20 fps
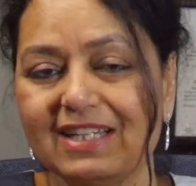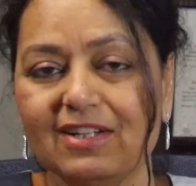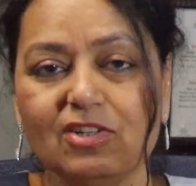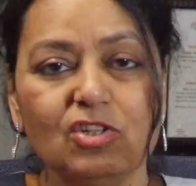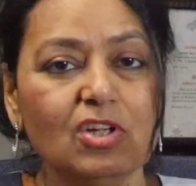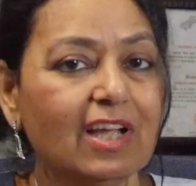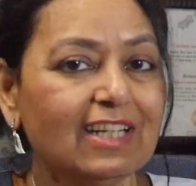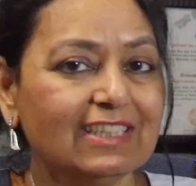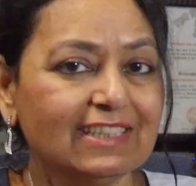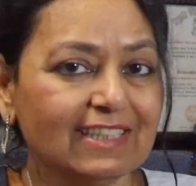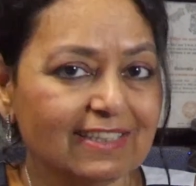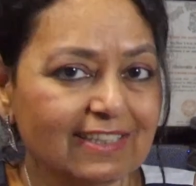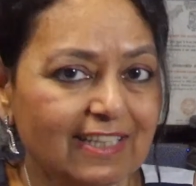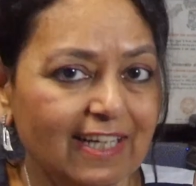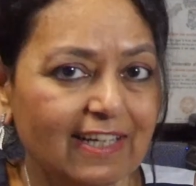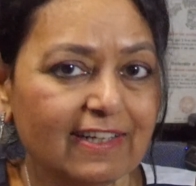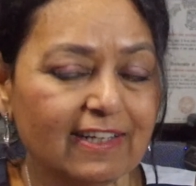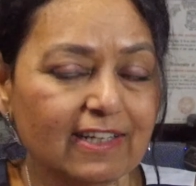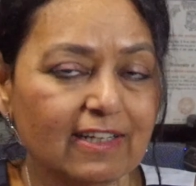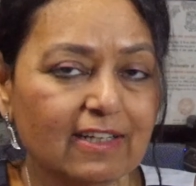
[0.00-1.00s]
They're not
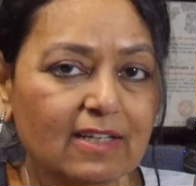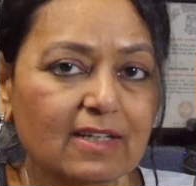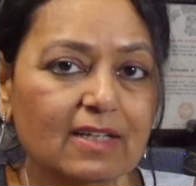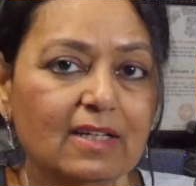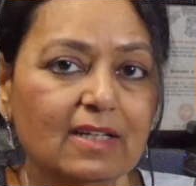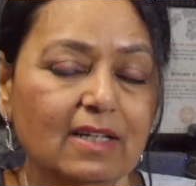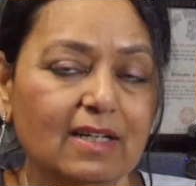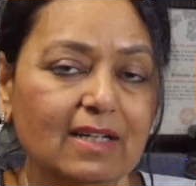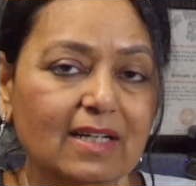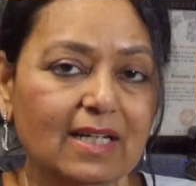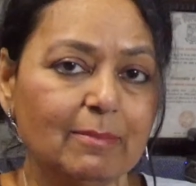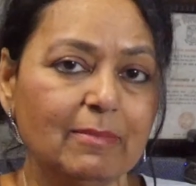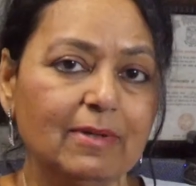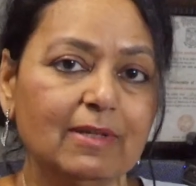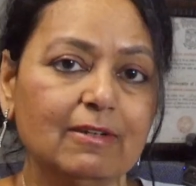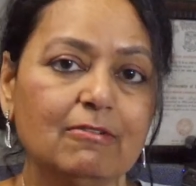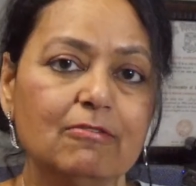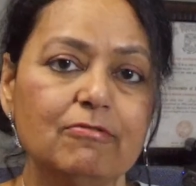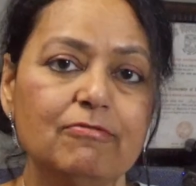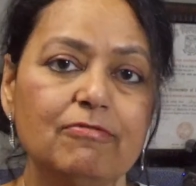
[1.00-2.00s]
synthetic
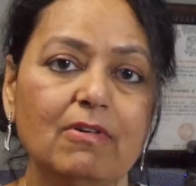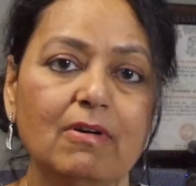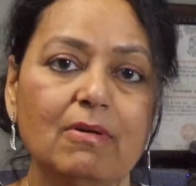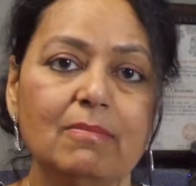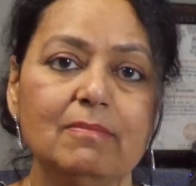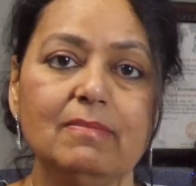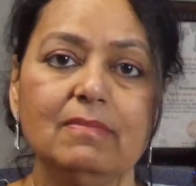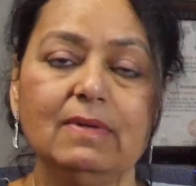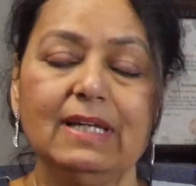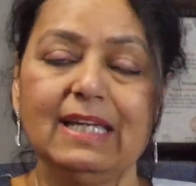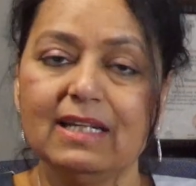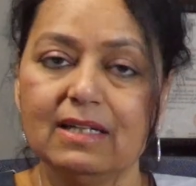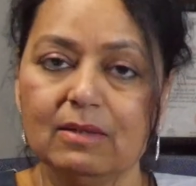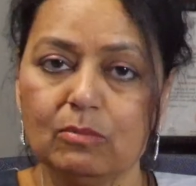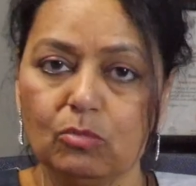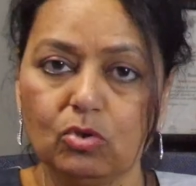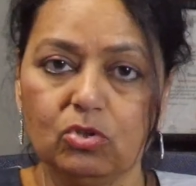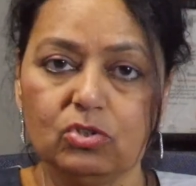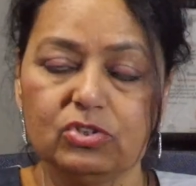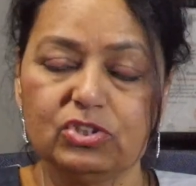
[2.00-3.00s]
coming from
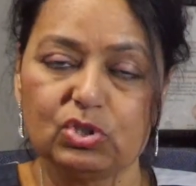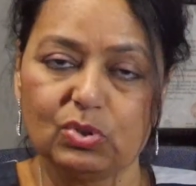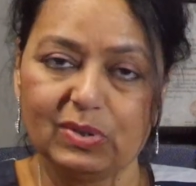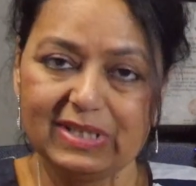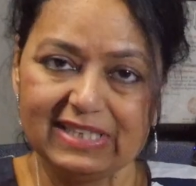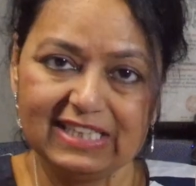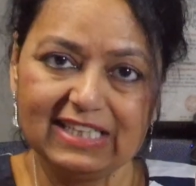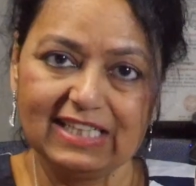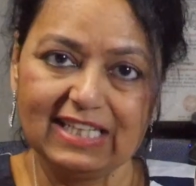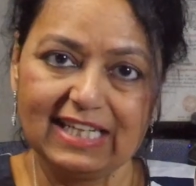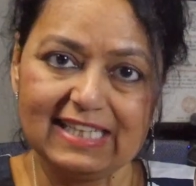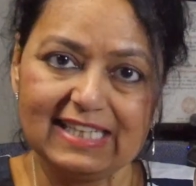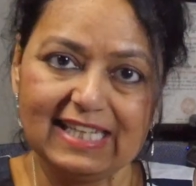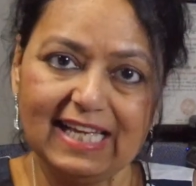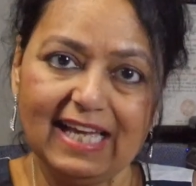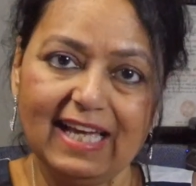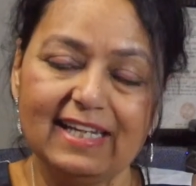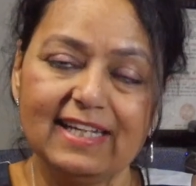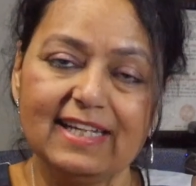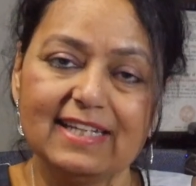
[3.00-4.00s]
animals or anything like
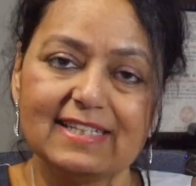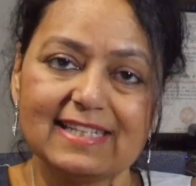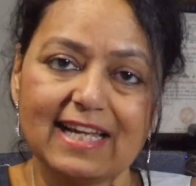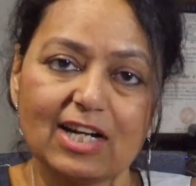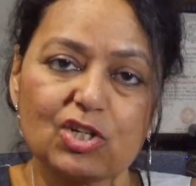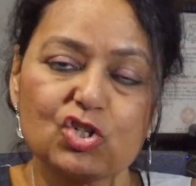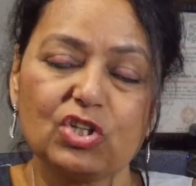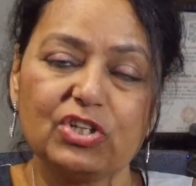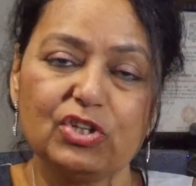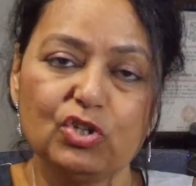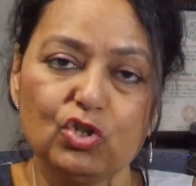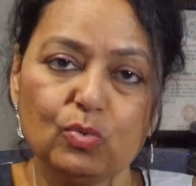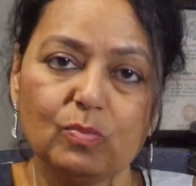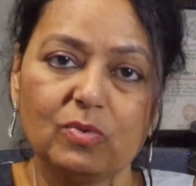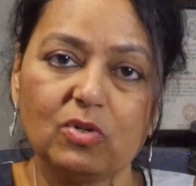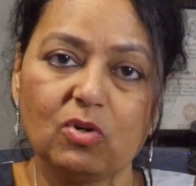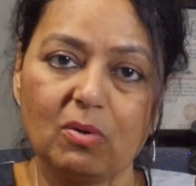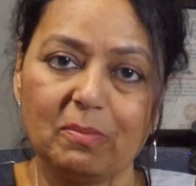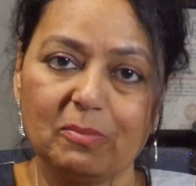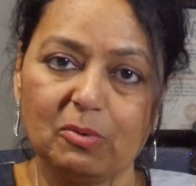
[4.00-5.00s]
that. It's actually
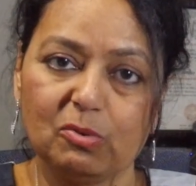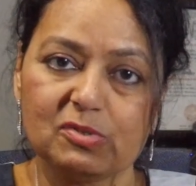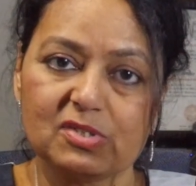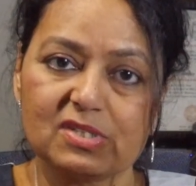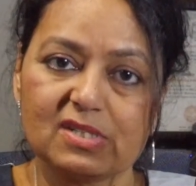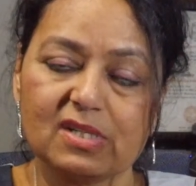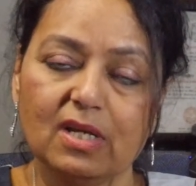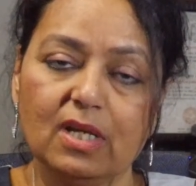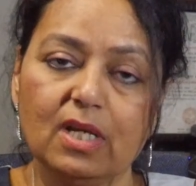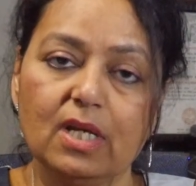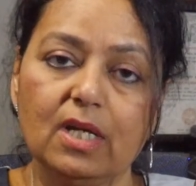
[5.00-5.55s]
human hormones.